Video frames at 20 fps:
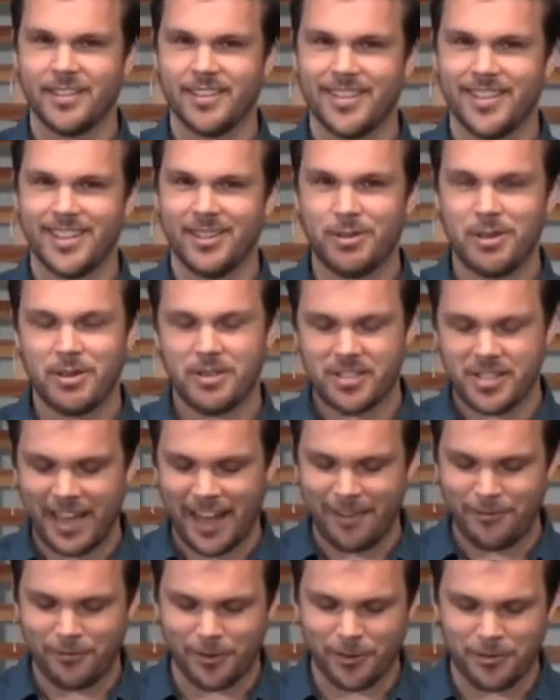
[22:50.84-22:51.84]
we would
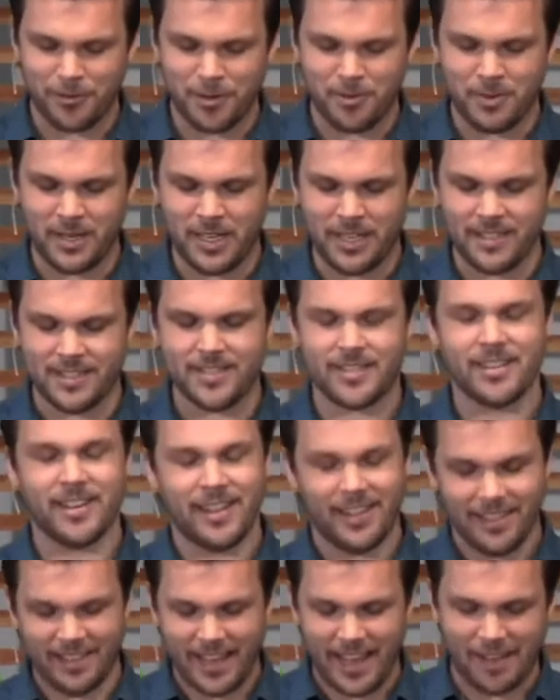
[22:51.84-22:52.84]
chat for a few minutes,
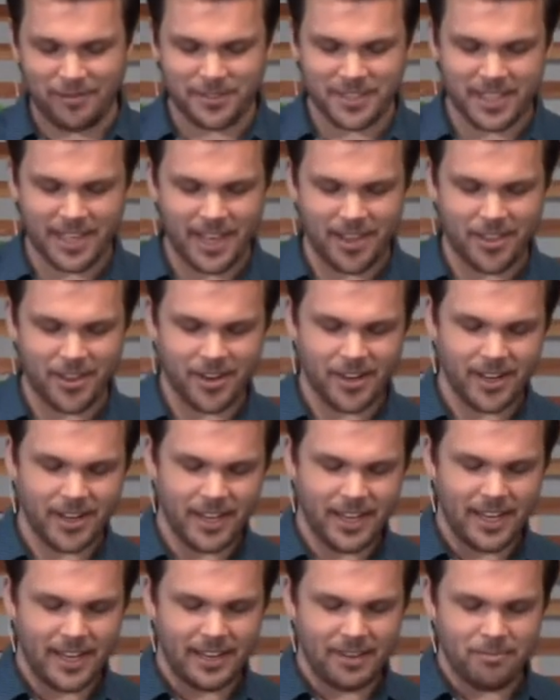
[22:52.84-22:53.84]
laugh together,
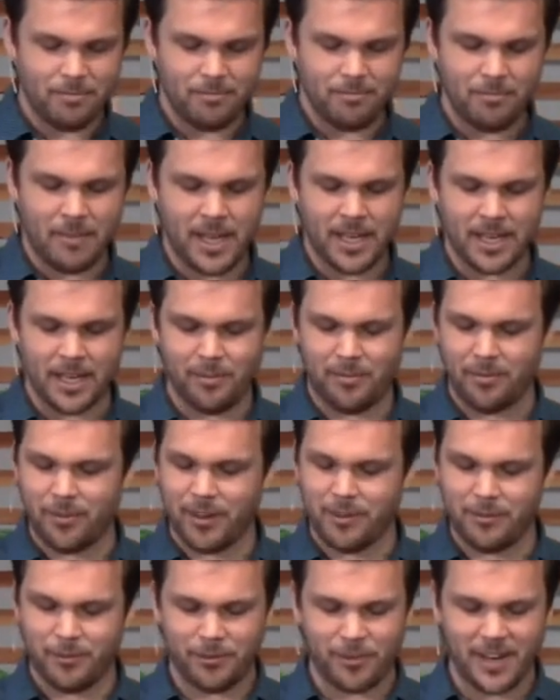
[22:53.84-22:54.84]
make up
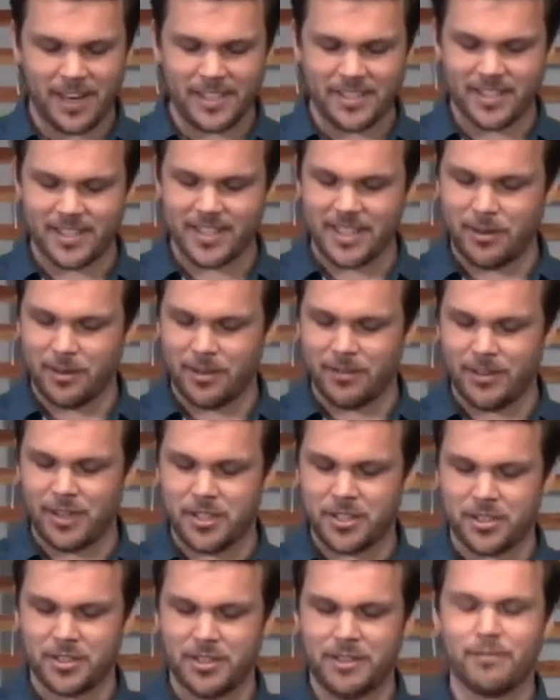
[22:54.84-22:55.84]
fun phrases that would
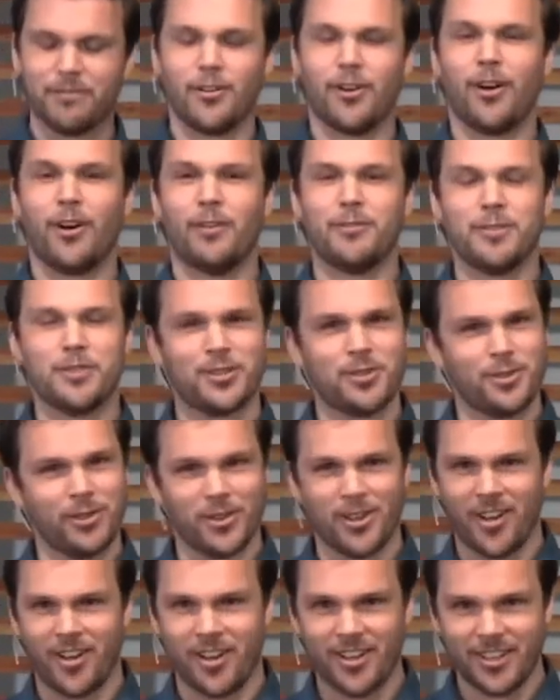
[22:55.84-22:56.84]
eventually evolve into a
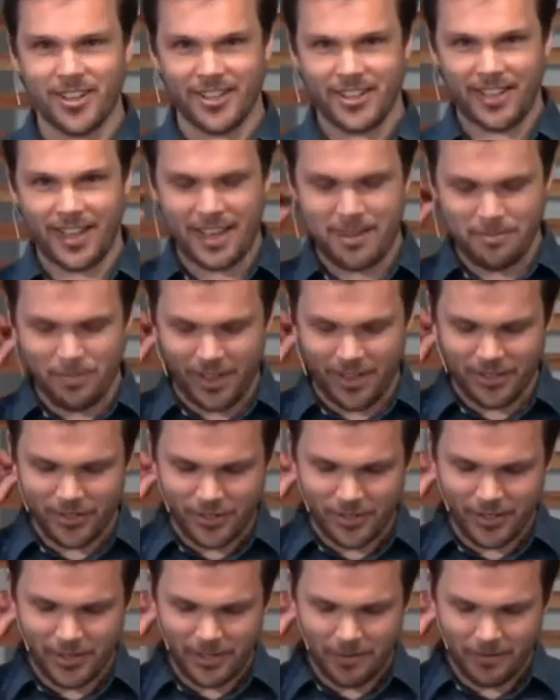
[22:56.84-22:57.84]
long goodnight
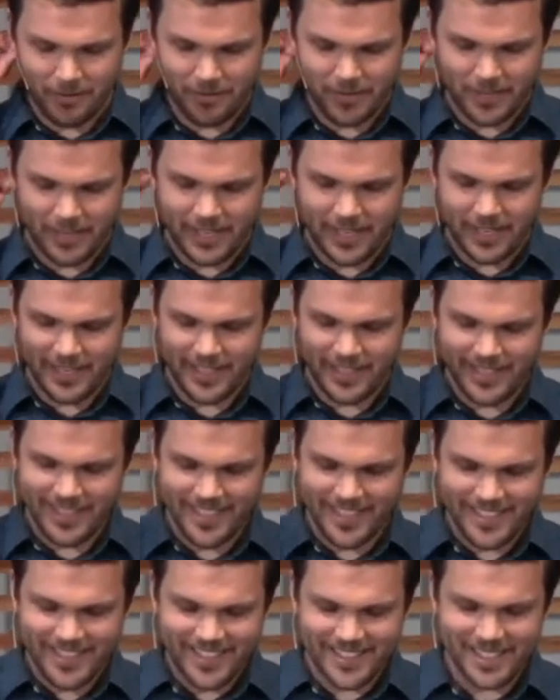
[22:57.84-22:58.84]
mantra.
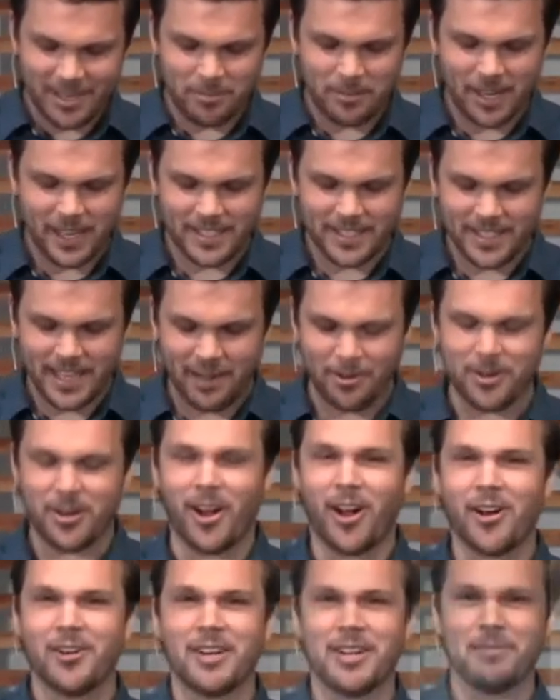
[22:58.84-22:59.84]
Some nights I would
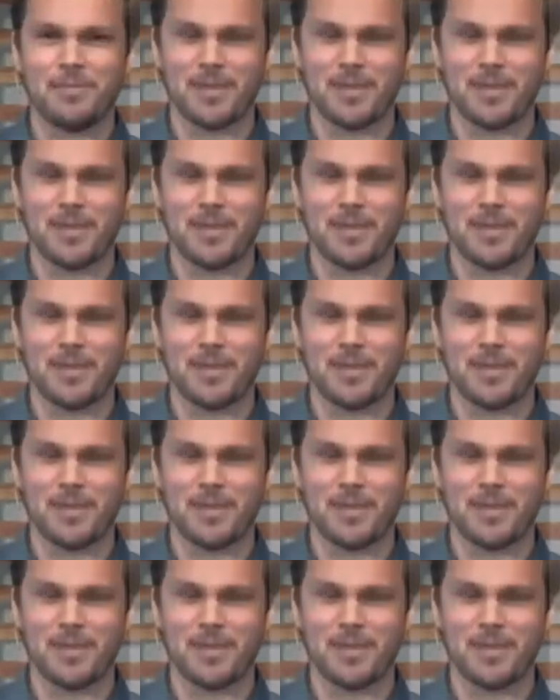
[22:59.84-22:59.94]
already be